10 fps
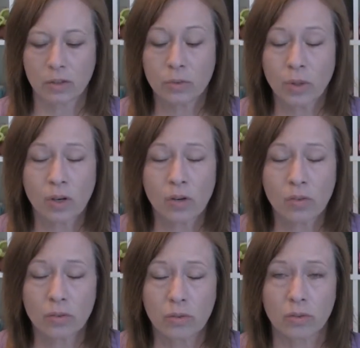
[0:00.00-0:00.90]

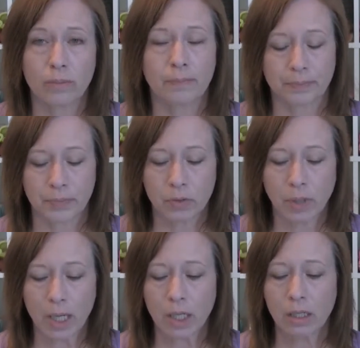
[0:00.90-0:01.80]
Swirl
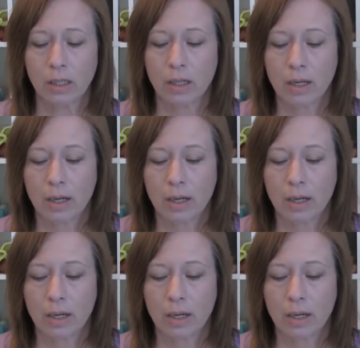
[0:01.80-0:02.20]
sweater.